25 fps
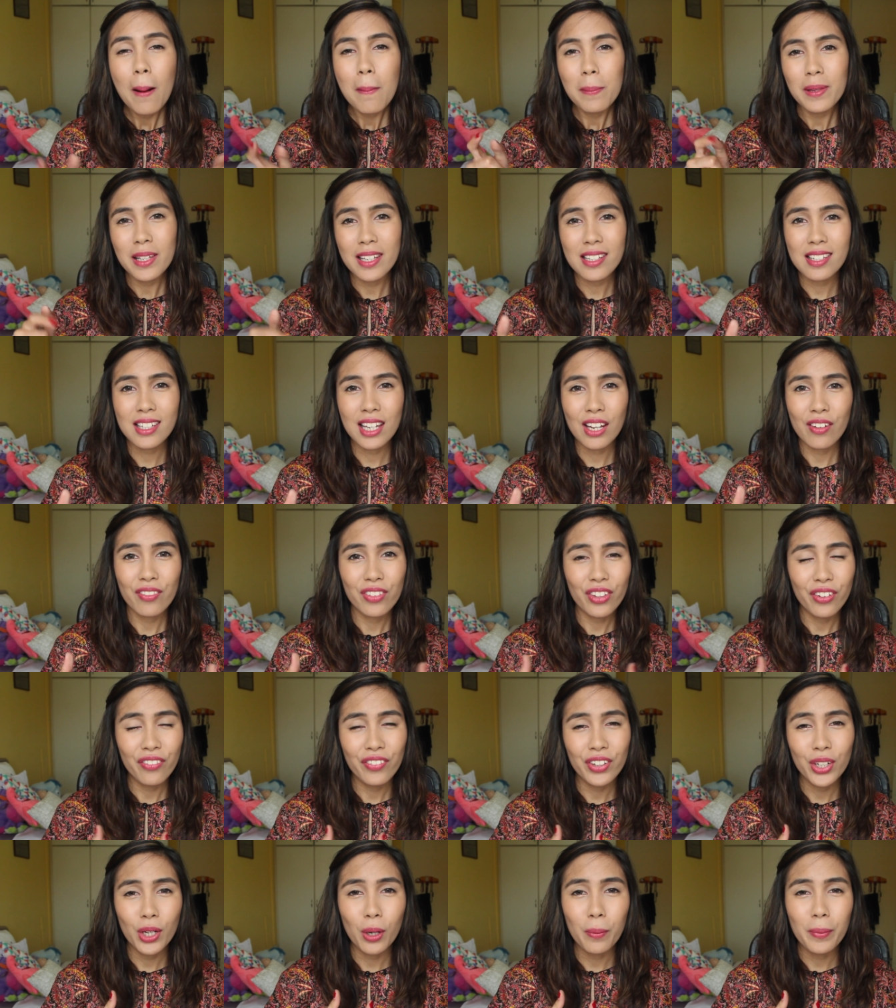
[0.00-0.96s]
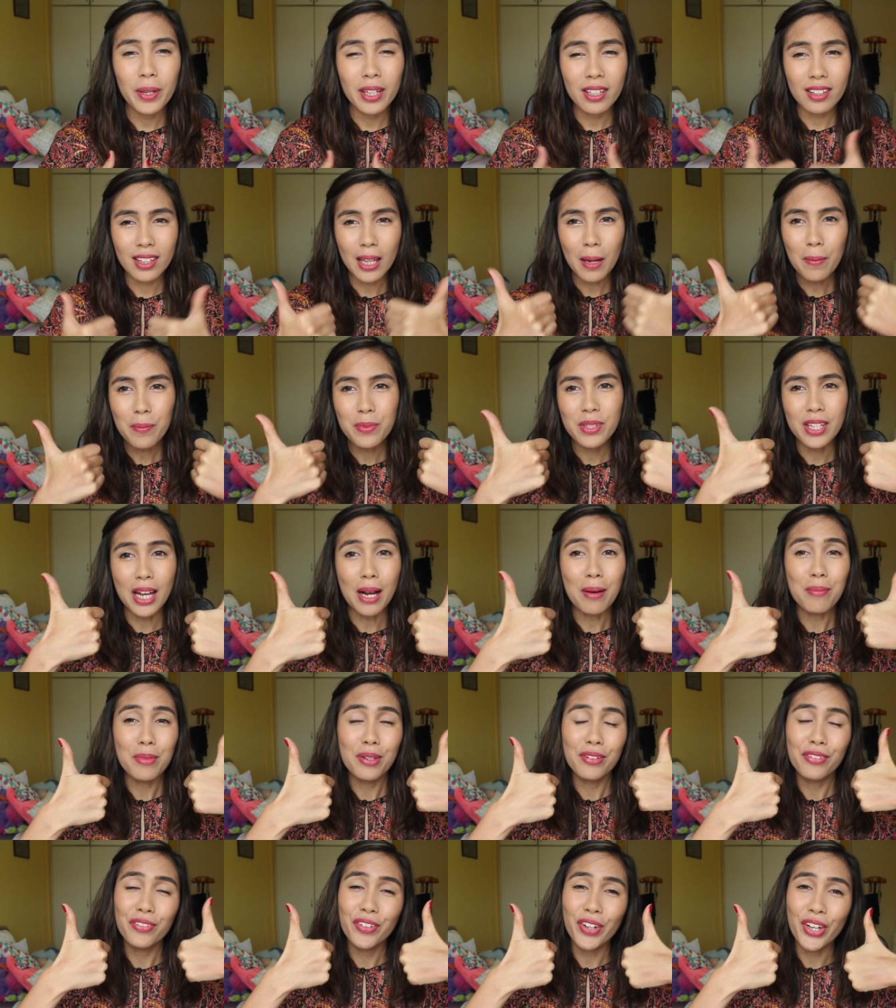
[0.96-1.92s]
Please give the video a big thumbs up
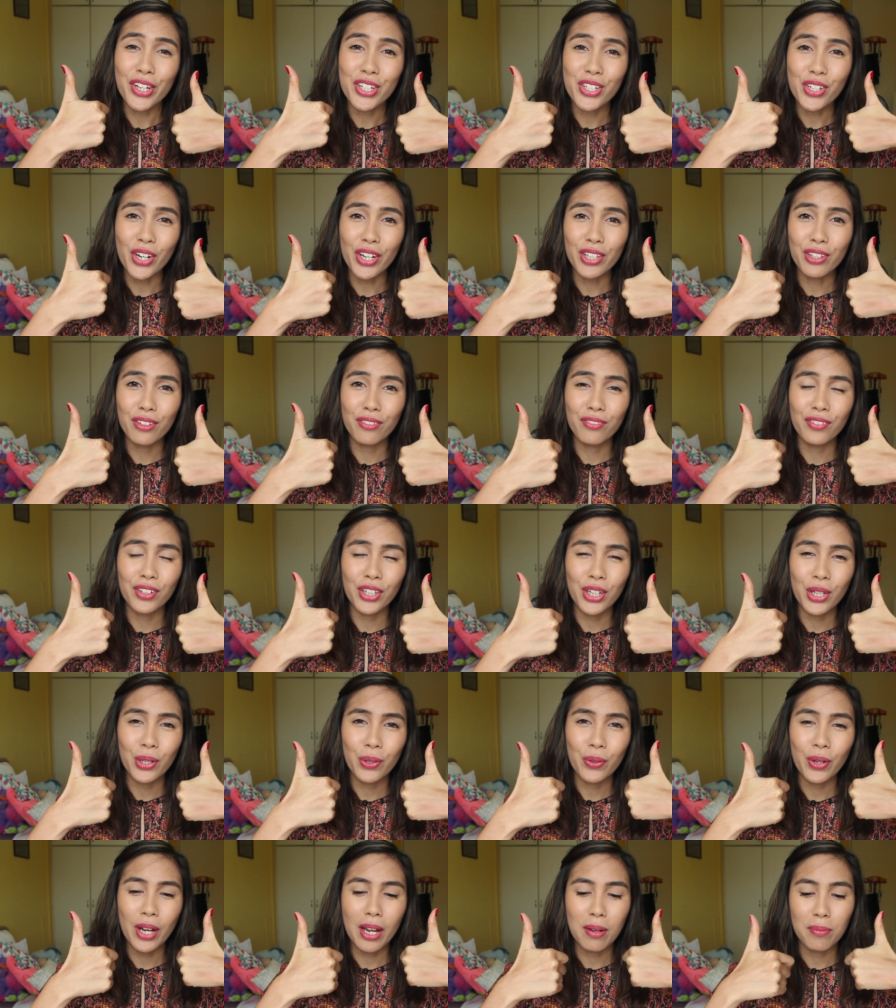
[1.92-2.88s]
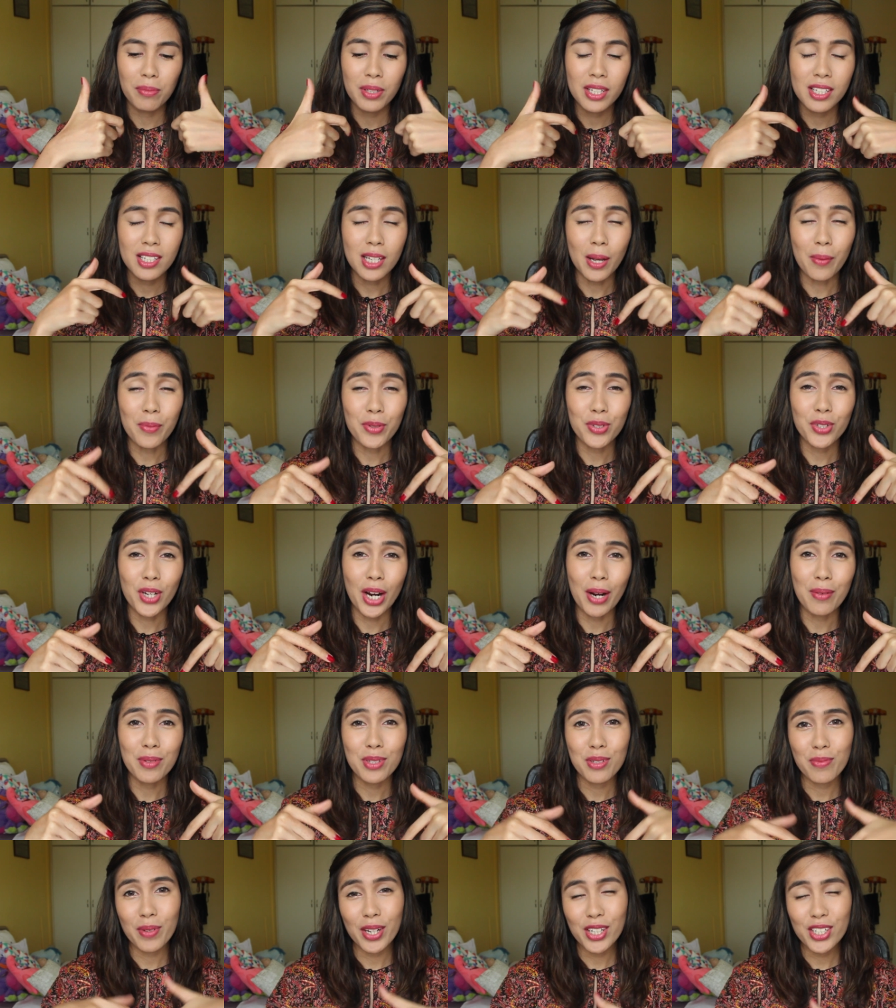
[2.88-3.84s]
if you enjoyed the video and please
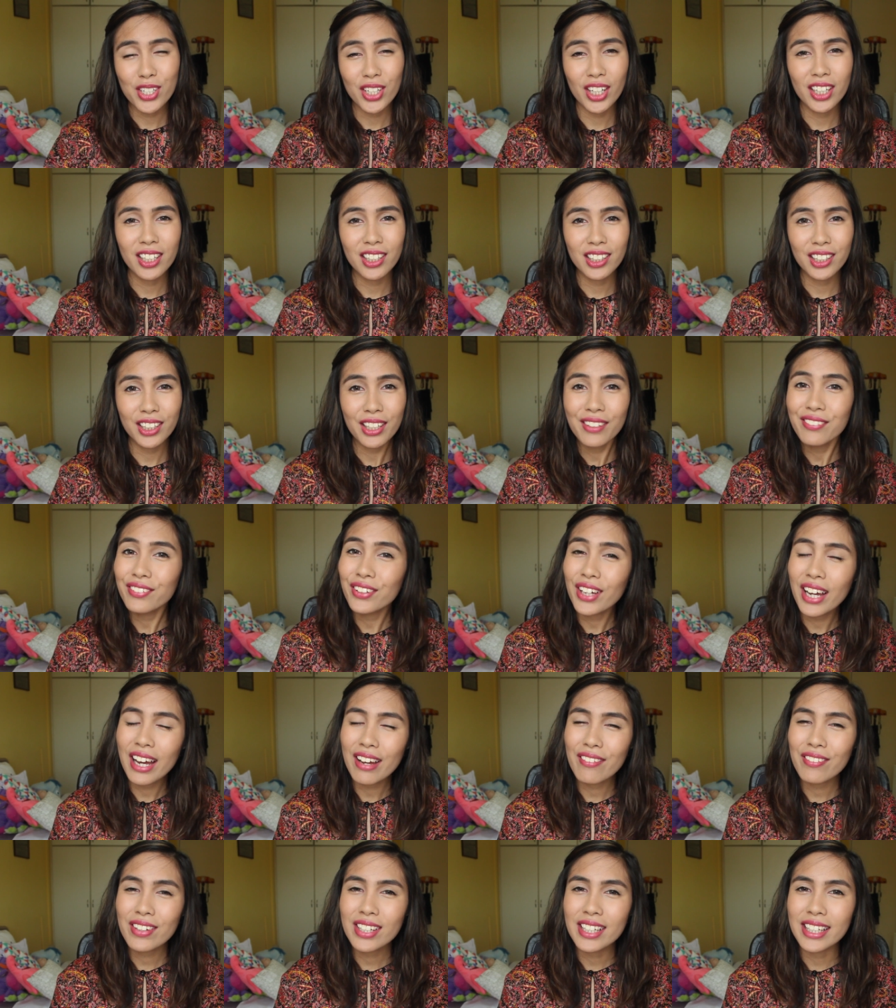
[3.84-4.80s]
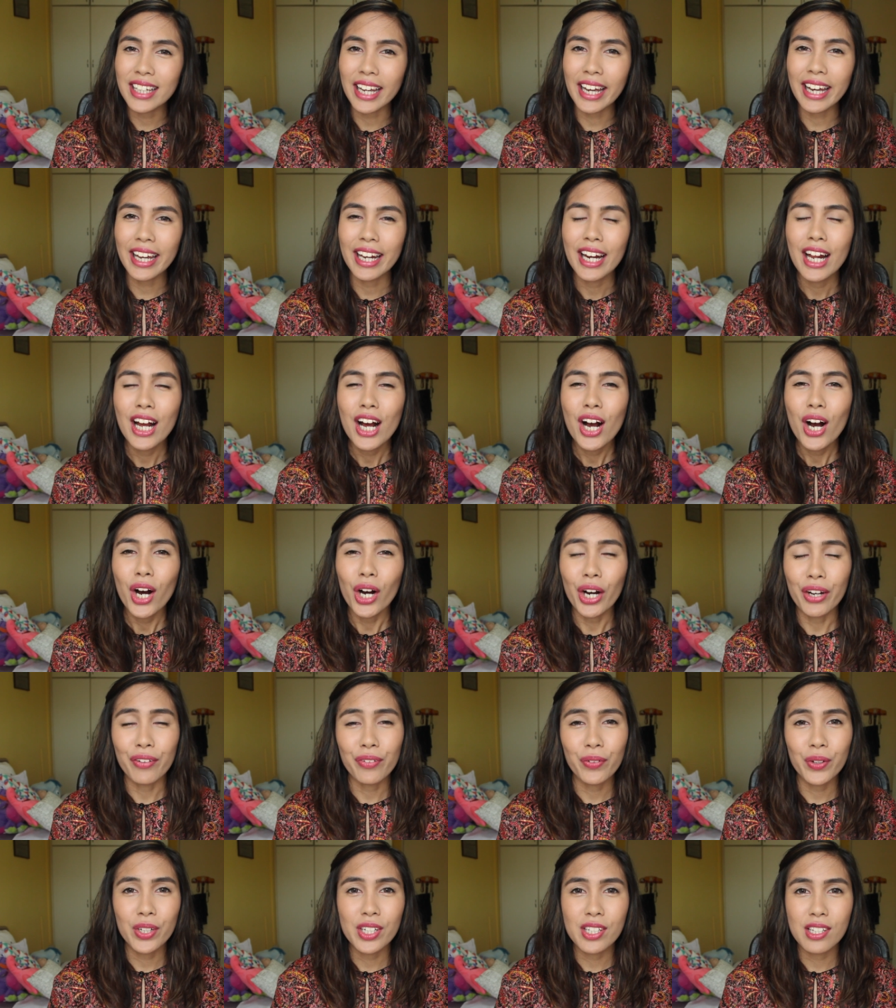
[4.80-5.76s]
subscribe to my channel if you haven't yet or
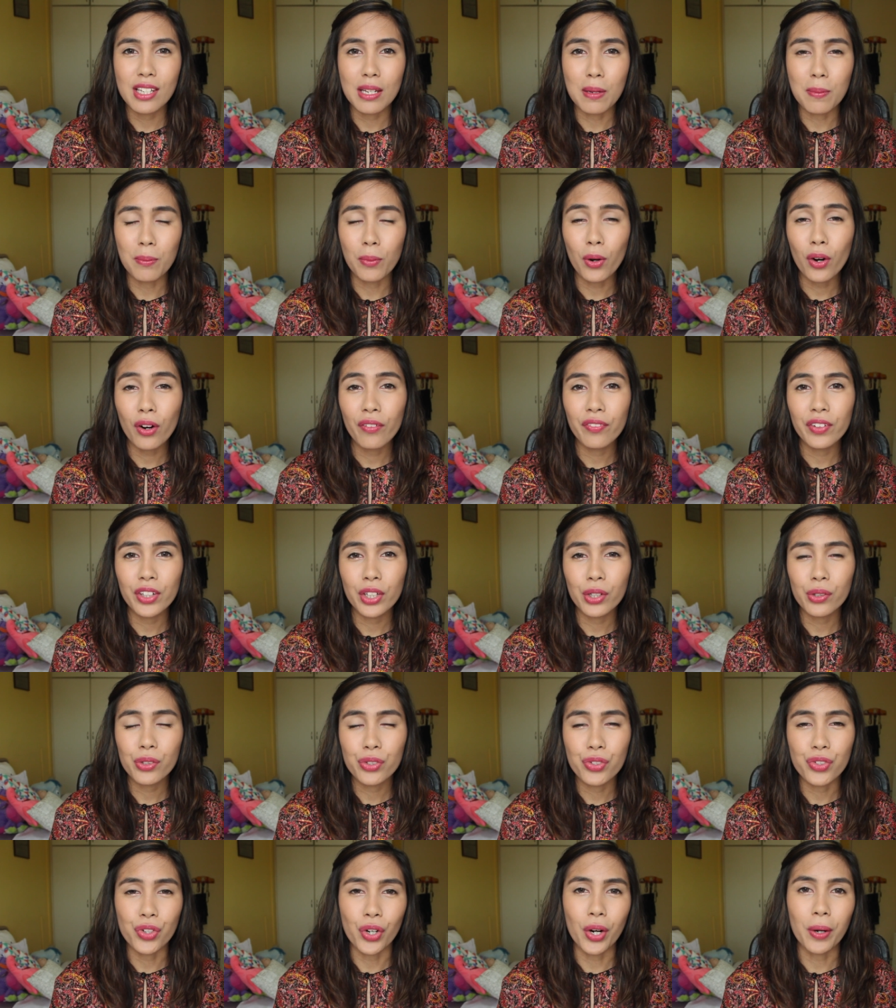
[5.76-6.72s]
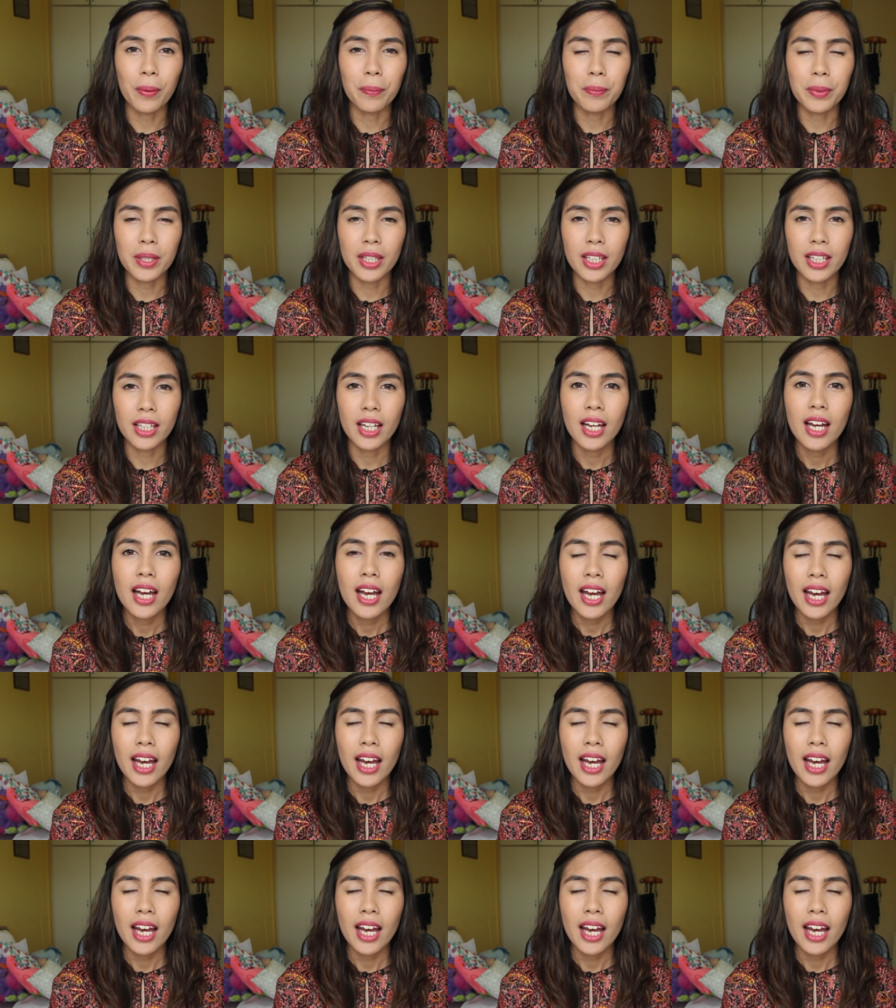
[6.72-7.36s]
if you want to see more videos from me.